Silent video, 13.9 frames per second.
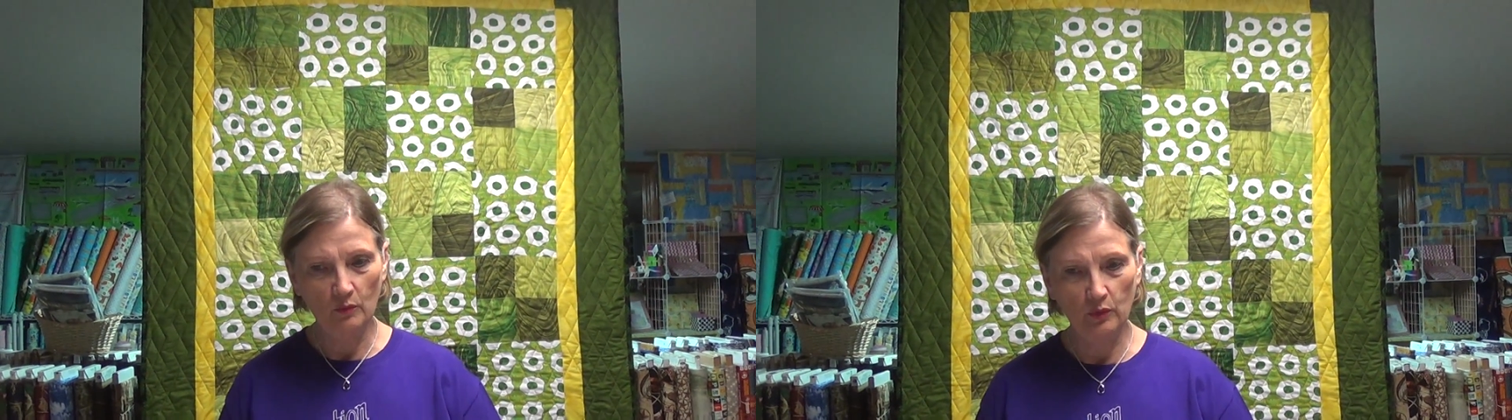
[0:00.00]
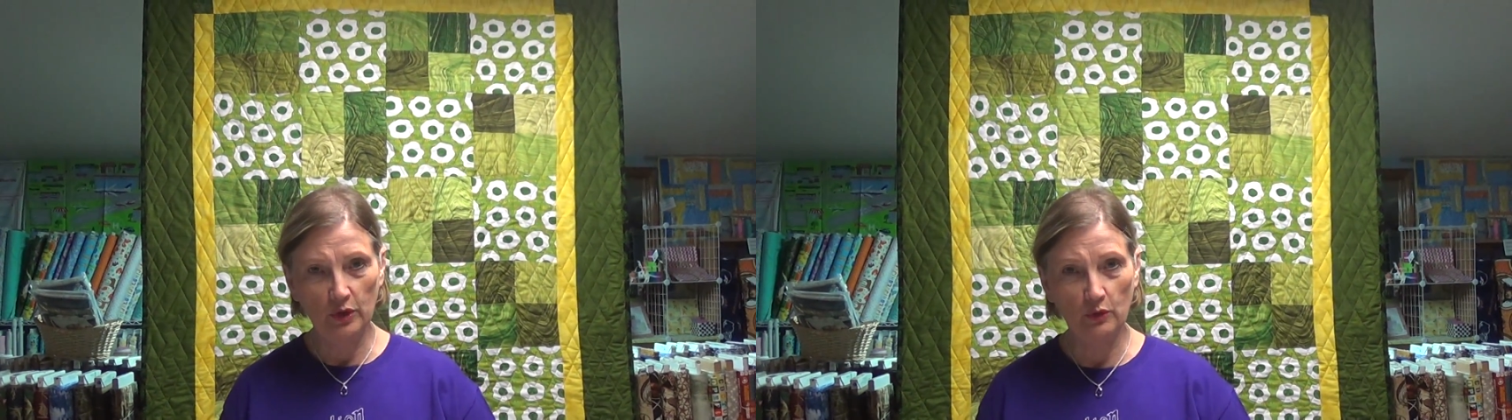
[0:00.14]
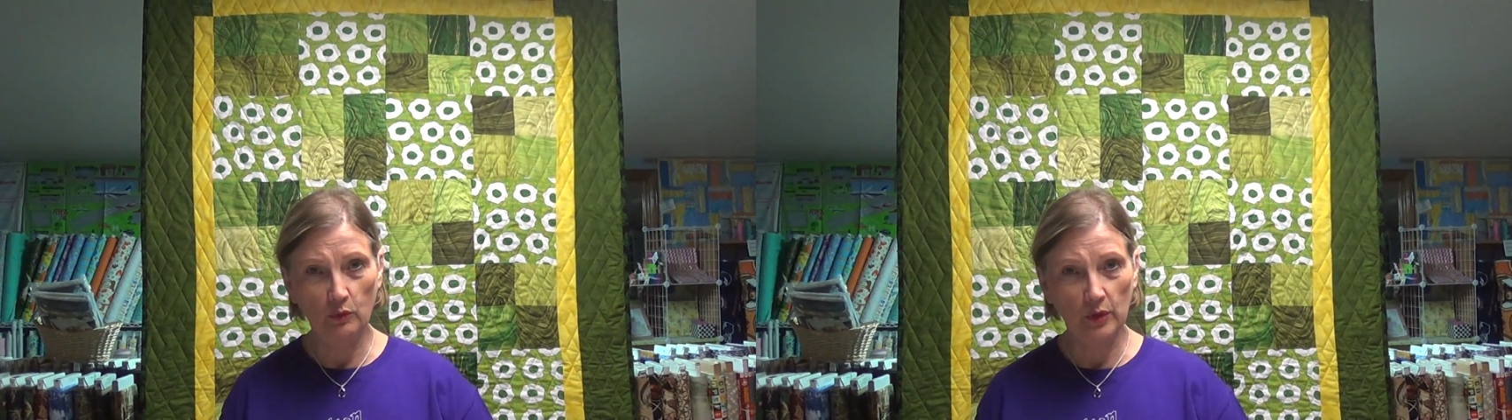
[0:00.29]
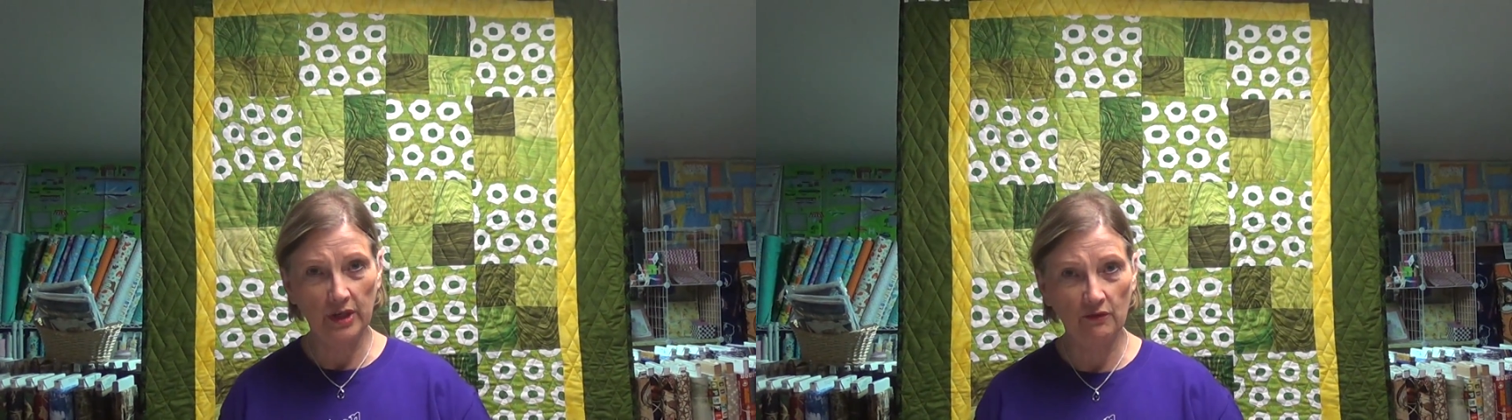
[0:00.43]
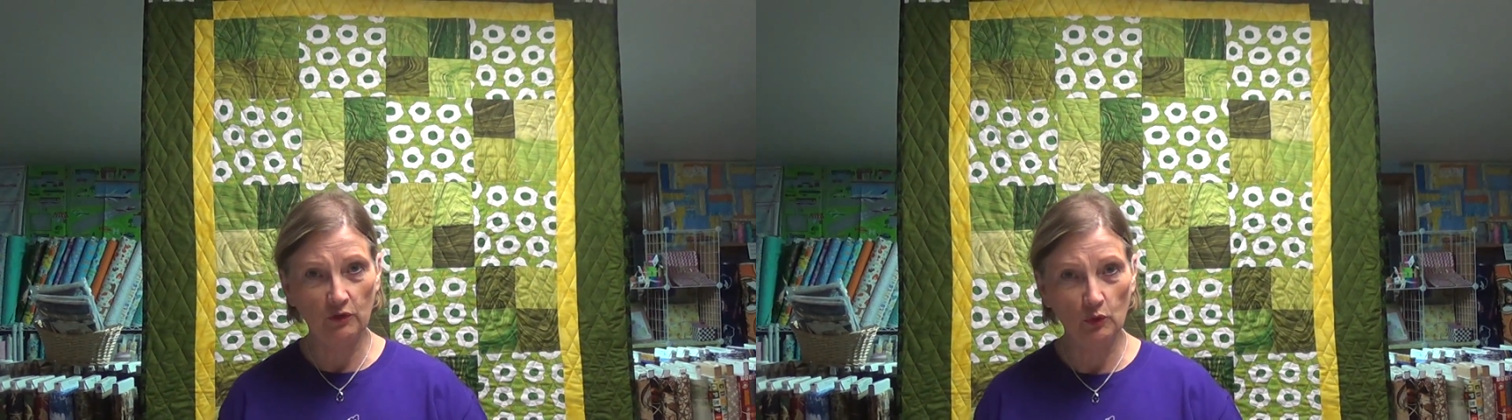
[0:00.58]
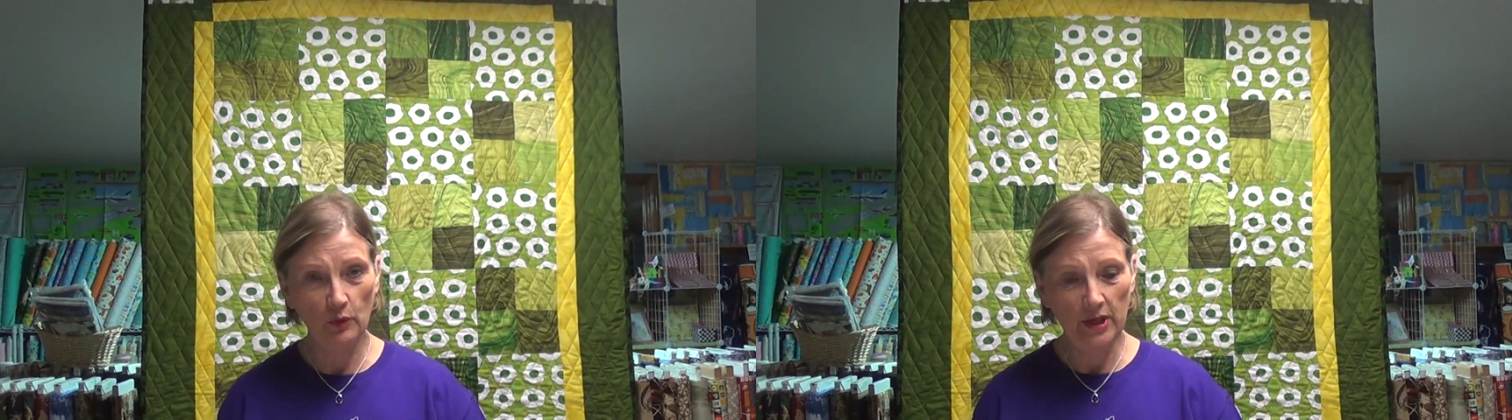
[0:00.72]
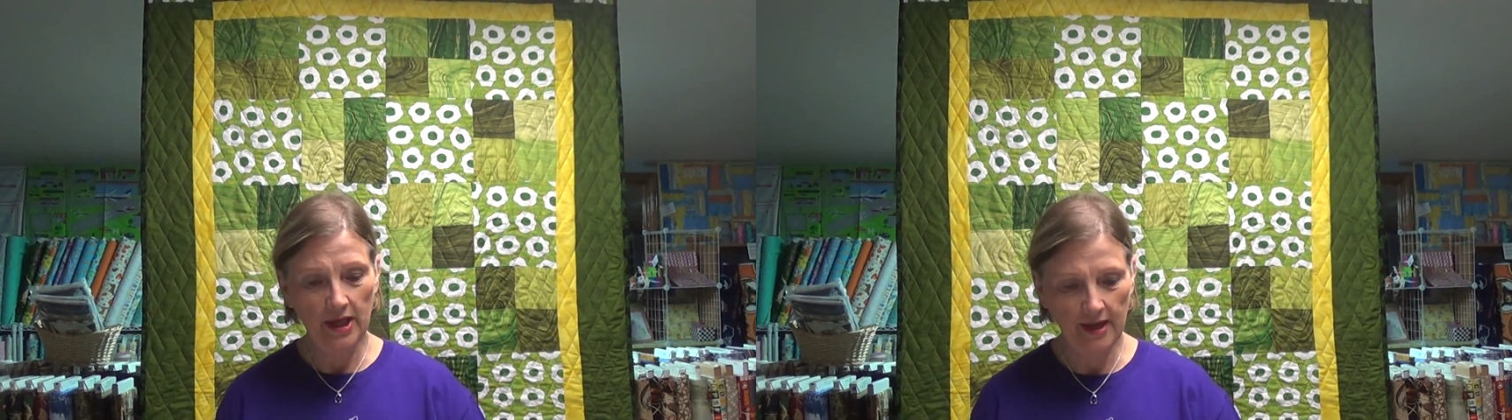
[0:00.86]
with whatever
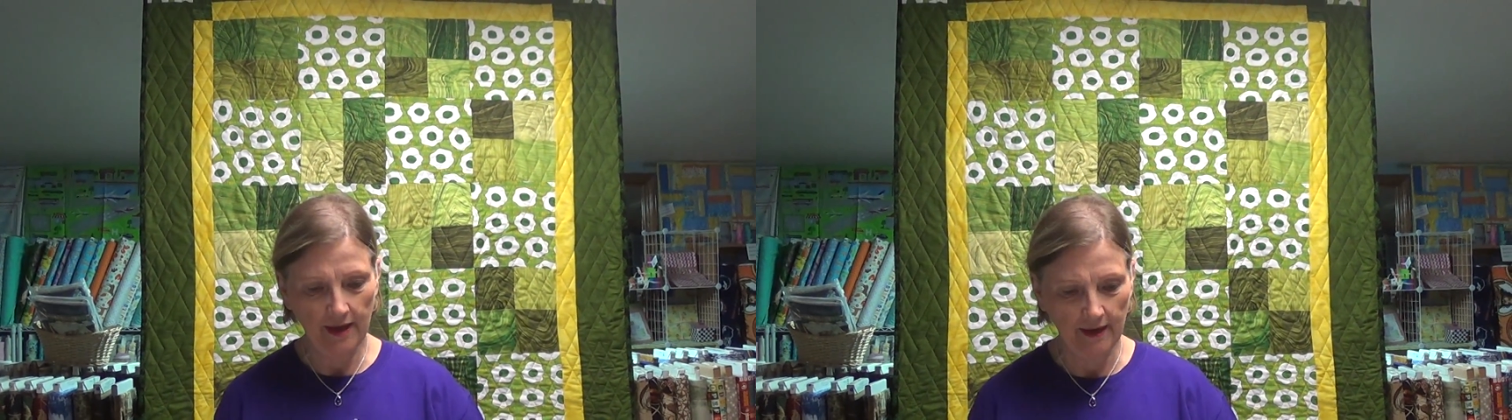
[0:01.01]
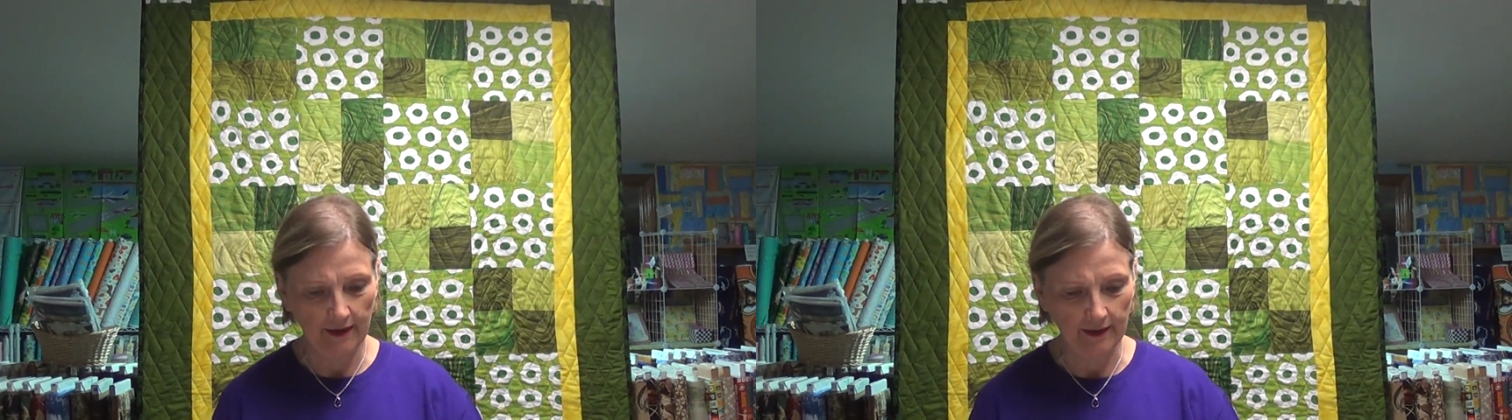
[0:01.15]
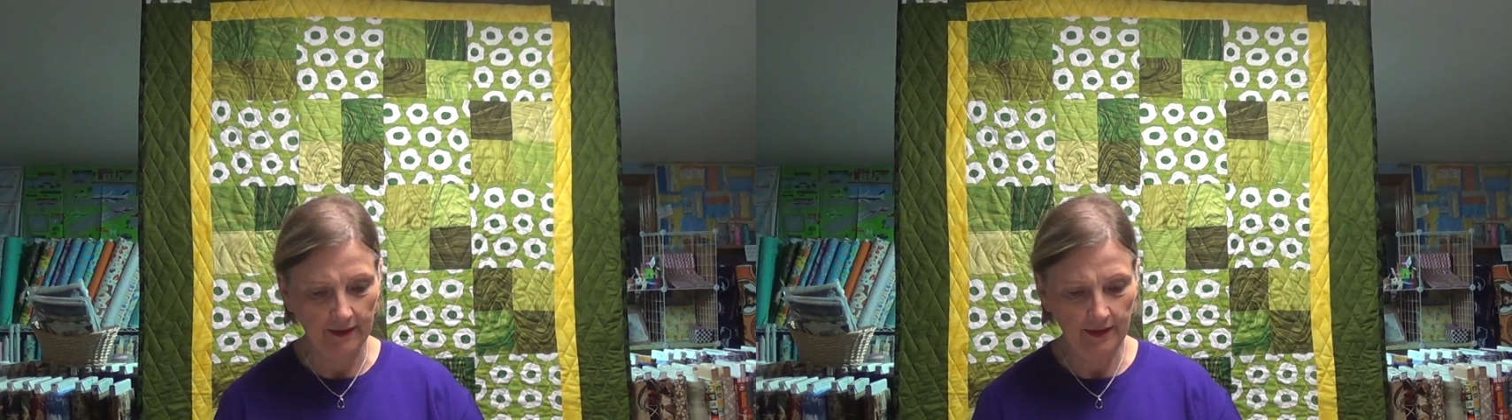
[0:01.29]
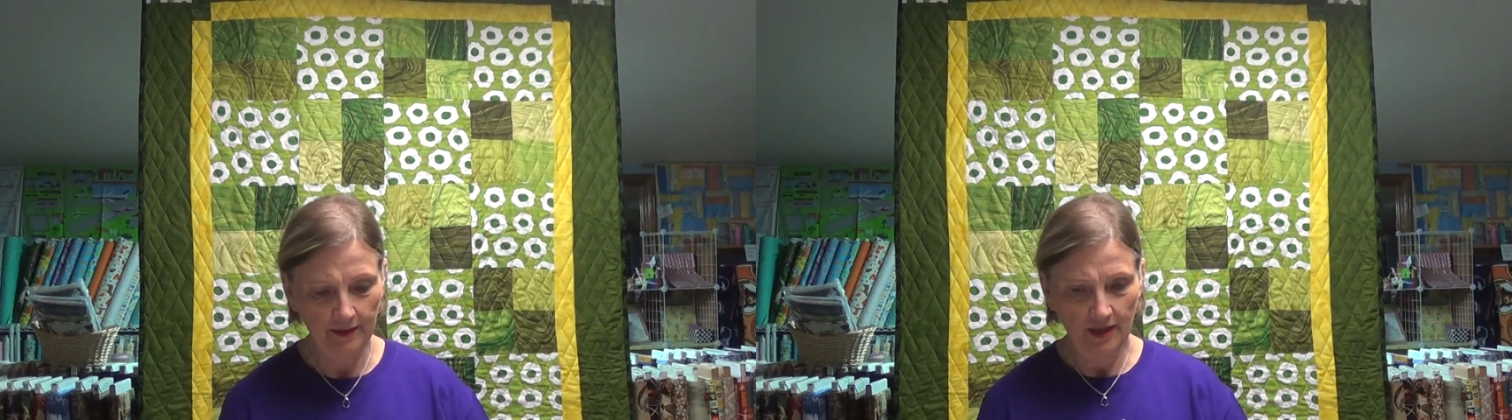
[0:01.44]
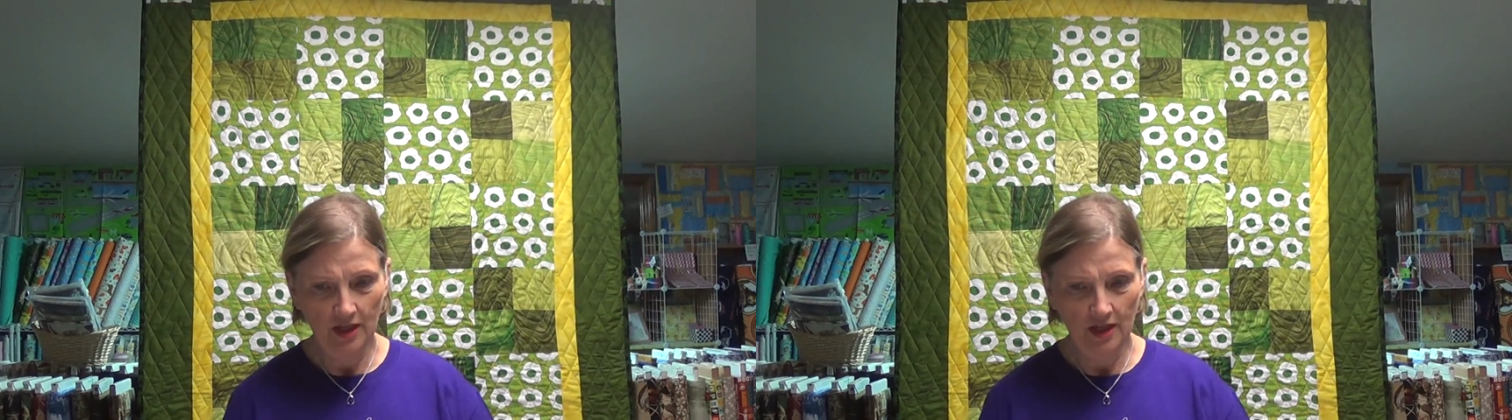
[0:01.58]
we had